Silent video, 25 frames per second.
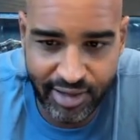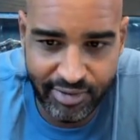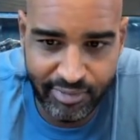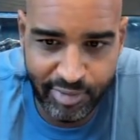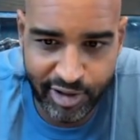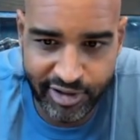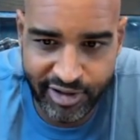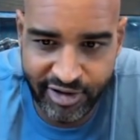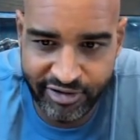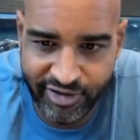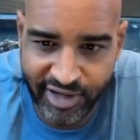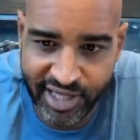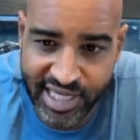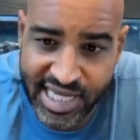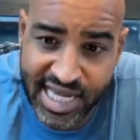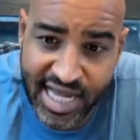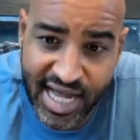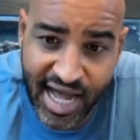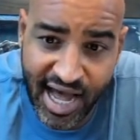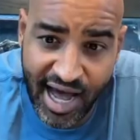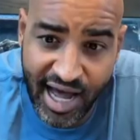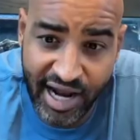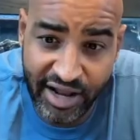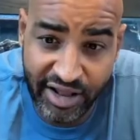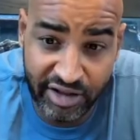but there's an
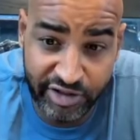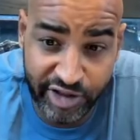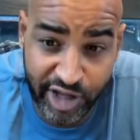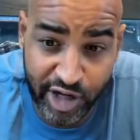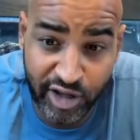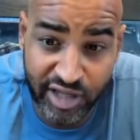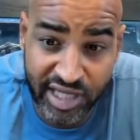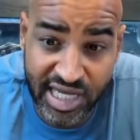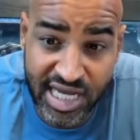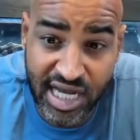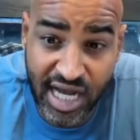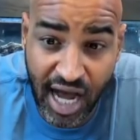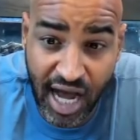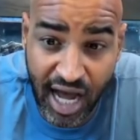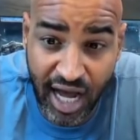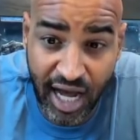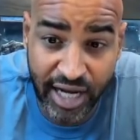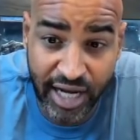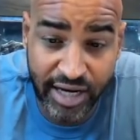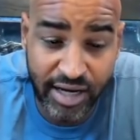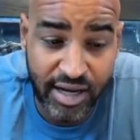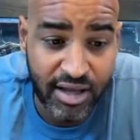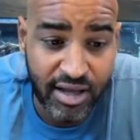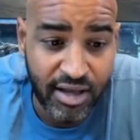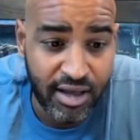Econ and a little
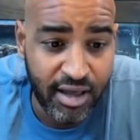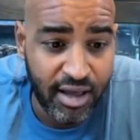Econ.